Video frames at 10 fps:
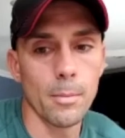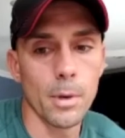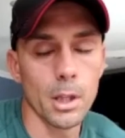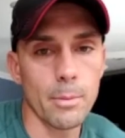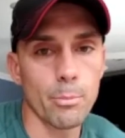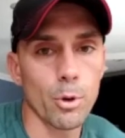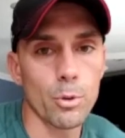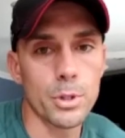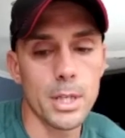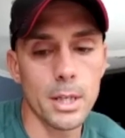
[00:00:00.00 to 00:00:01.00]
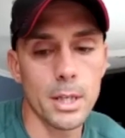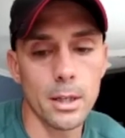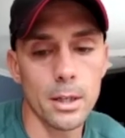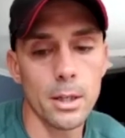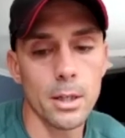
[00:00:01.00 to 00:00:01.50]
a light
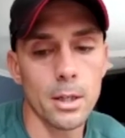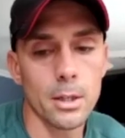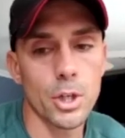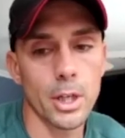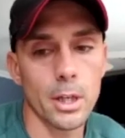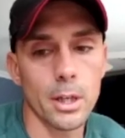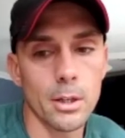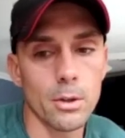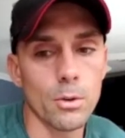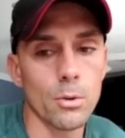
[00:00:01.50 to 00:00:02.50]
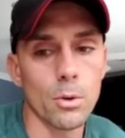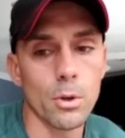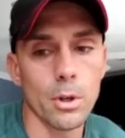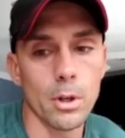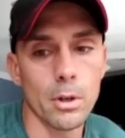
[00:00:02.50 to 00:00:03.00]
protein, chicken,
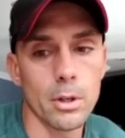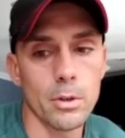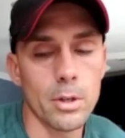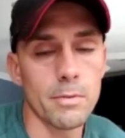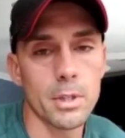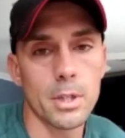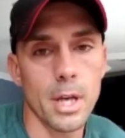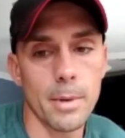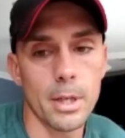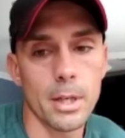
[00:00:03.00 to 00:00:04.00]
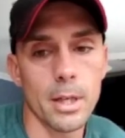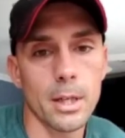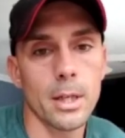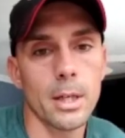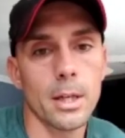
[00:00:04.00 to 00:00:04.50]
or even salmon.
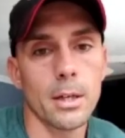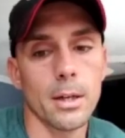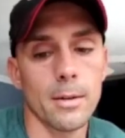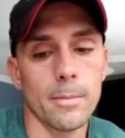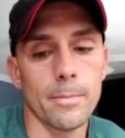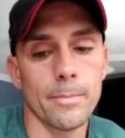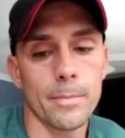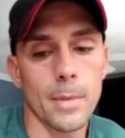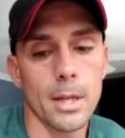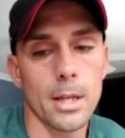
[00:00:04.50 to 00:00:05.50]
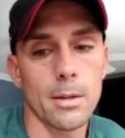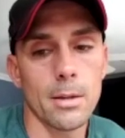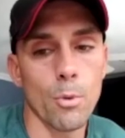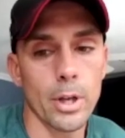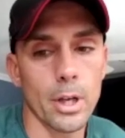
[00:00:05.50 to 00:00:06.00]
And then
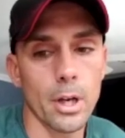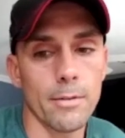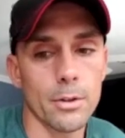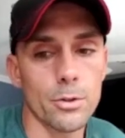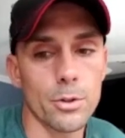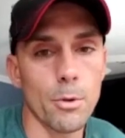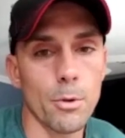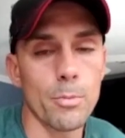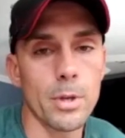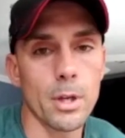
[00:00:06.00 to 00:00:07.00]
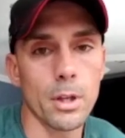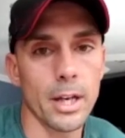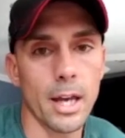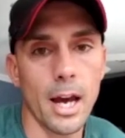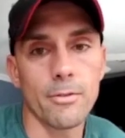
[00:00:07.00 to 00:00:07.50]
the morning of, I'll do some oatmeal and
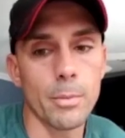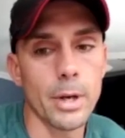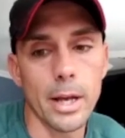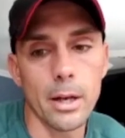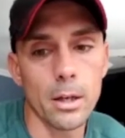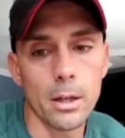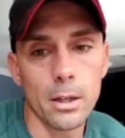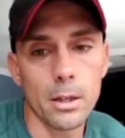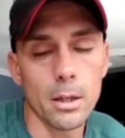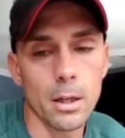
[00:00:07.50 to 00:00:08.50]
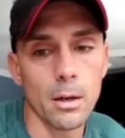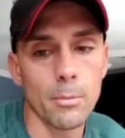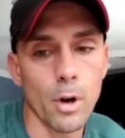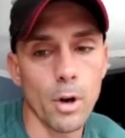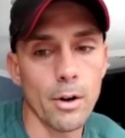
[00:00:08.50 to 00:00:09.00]
like half a banana,
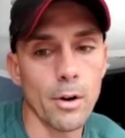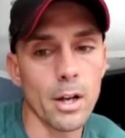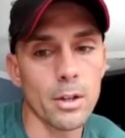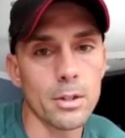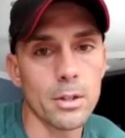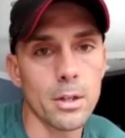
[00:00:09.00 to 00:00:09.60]
right around